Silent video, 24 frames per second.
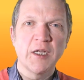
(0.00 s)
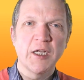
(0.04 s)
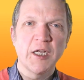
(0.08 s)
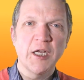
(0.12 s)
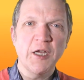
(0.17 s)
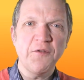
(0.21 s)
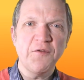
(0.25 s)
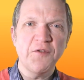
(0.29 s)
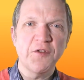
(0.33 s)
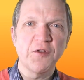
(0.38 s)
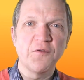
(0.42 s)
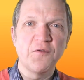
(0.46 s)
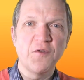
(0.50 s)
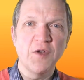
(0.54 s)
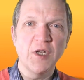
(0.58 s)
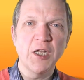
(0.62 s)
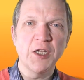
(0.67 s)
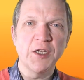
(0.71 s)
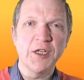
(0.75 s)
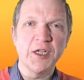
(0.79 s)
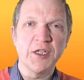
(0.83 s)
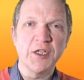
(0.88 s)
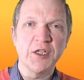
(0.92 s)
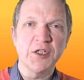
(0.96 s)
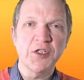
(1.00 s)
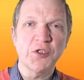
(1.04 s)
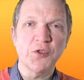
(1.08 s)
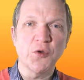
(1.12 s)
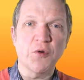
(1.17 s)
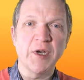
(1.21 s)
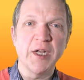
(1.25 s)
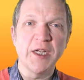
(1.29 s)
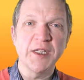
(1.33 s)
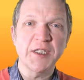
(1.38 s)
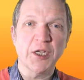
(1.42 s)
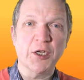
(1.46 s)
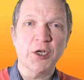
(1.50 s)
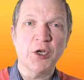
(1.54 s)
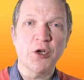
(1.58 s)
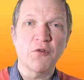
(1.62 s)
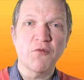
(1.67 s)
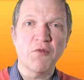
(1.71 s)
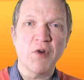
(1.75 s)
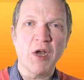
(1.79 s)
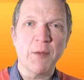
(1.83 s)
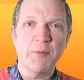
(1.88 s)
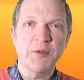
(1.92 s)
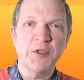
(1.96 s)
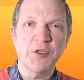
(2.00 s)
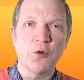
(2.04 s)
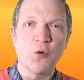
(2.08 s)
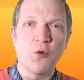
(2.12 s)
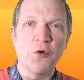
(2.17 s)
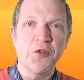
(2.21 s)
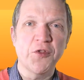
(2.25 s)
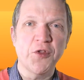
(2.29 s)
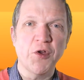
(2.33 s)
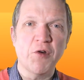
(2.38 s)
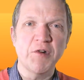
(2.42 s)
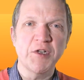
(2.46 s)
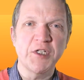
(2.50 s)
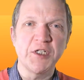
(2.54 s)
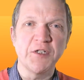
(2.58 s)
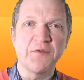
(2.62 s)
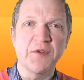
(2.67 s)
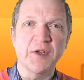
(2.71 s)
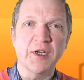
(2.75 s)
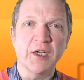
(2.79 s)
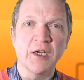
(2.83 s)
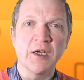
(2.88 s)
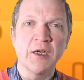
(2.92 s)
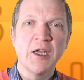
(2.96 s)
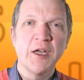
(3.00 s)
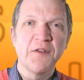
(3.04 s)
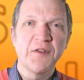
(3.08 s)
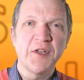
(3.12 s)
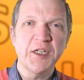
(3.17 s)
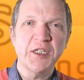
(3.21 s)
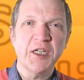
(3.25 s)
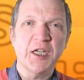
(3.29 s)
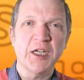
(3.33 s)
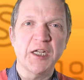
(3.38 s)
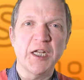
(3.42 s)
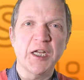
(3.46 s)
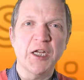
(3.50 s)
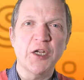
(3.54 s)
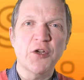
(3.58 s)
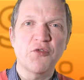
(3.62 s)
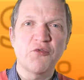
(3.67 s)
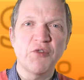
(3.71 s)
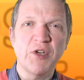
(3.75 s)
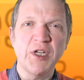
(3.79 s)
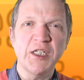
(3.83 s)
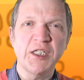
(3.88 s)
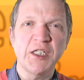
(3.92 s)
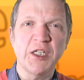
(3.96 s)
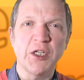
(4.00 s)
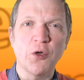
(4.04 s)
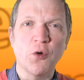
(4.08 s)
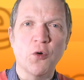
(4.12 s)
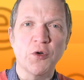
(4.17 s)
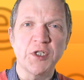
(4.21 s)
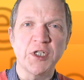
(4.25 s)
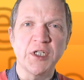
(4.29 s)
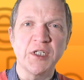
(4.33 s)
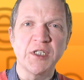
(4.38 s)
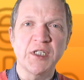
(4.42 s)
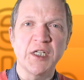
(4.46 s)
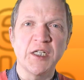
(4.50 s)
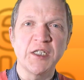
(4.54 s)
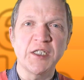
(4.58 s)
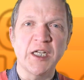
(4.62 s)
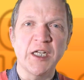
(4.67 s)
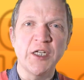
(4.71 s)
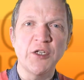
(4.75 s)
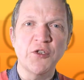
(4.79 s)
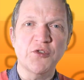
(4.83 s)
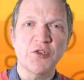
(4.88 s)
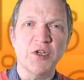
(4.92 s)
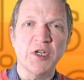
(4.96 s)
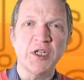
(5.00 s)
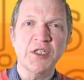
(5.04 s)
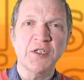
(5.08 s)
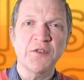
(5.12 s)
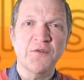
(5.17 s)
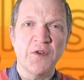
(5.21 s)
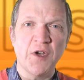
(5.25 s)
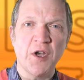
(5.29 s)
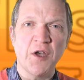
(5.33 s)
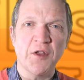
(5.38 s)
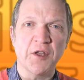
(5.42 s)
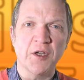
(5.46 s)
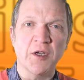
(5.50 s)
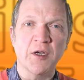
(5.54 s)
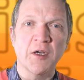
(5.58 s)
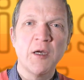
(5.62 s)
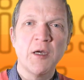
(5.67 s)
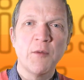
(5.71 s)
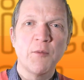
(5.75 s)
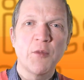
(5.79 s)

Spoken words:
If the villain in the story is a corrupt authority figure, this can increase the audience's interest further,